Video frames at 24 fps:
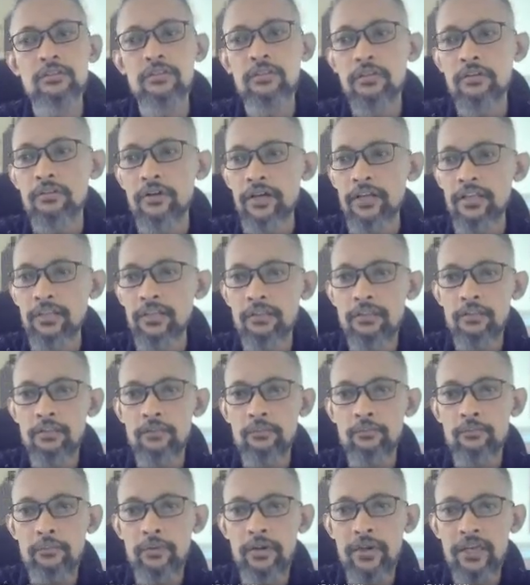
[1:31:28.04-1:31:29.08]
right?
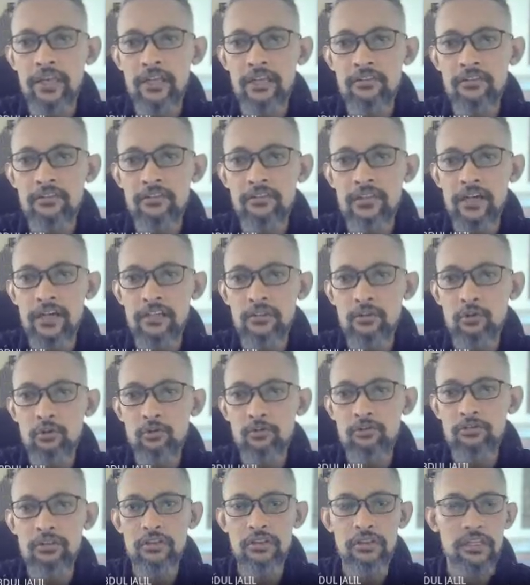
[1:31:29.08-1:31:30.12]
Pin inside
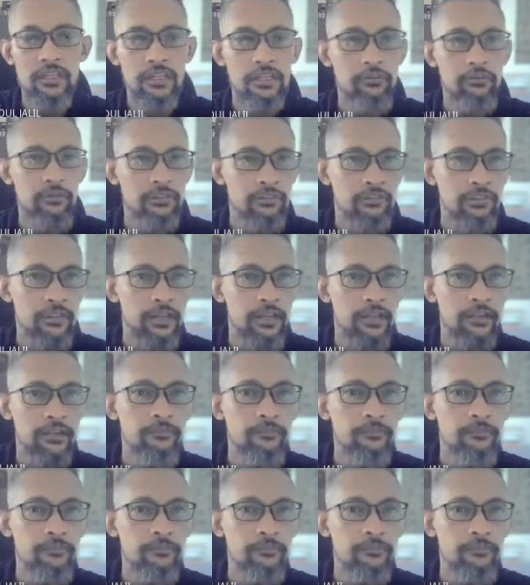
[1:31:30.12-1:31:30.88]
those areas there.